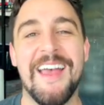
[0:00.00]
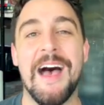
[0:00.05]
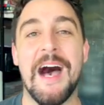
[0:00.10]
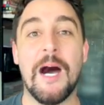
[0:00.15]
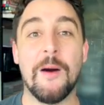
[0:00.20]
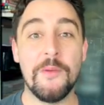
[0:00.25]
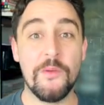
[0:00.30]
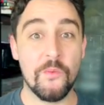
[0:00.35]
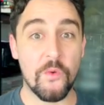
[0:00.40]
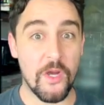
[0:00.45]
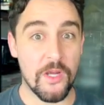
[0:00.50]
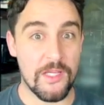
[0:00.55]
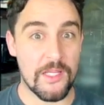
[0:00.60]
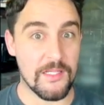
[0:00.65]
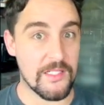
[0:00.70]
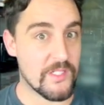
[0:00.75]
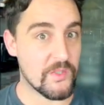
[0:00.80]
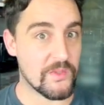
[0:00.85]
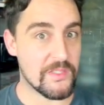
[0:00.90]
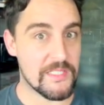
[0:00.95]
I'll be
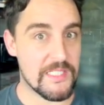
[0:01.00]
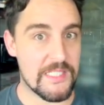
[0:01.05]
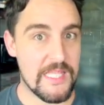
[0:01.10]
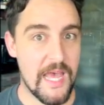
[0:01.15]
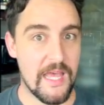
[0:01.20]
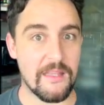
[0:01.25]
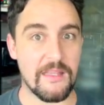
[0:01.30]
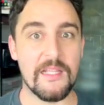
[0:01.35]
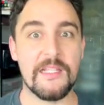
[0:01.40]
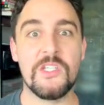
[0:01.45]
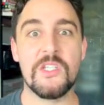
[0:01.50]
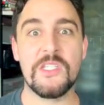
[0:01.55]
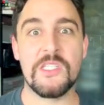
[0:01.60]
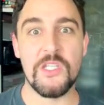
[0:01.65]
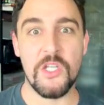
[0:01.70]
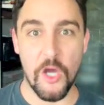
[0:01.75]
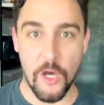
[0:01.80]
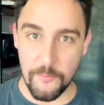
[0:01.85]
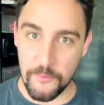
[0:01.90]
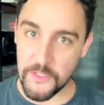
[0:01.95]
working towards that. Let's just
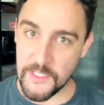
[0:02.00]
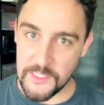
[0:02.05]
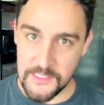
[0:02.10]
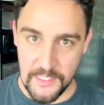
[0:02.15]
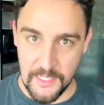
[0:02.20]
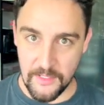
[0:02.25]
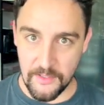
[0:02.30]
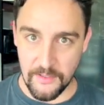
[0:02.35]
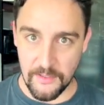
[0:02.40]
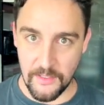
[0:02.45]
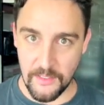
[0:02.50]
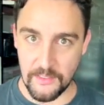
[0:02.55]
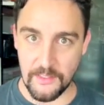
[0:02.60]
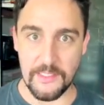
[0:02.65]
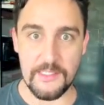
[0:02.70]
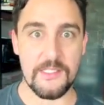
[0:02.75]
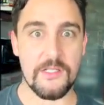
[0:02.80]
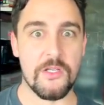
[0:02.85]
not put a date on it. Let's